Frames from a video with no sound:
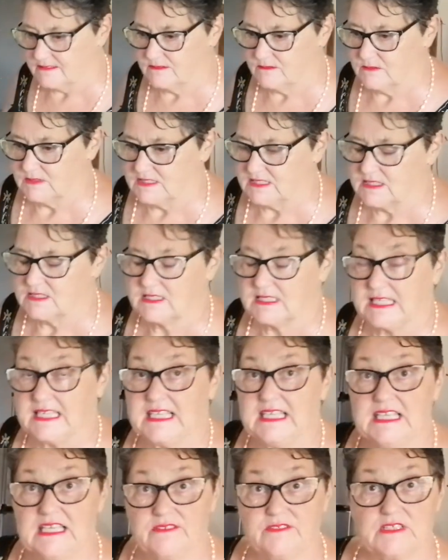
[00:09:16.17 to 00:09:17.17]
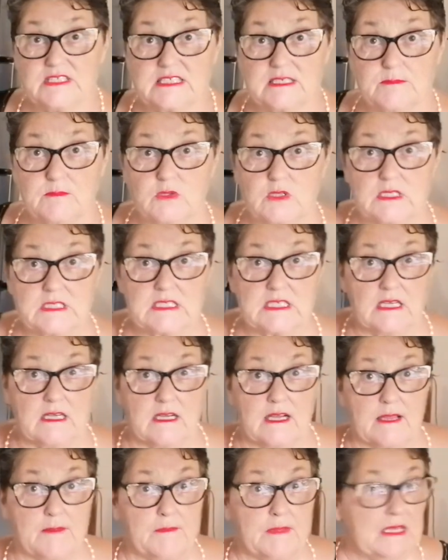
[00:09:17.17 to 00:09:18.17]
We'll just give it some more
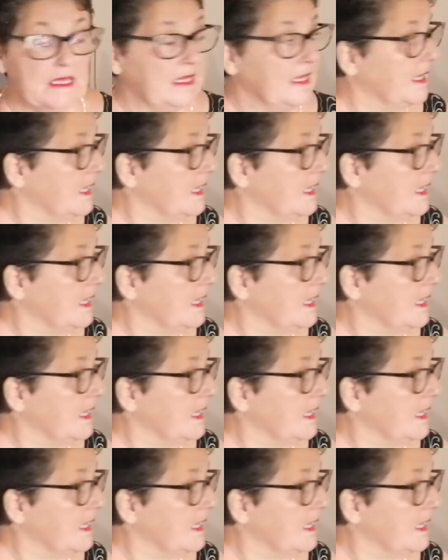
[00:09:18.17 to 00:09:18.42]
time.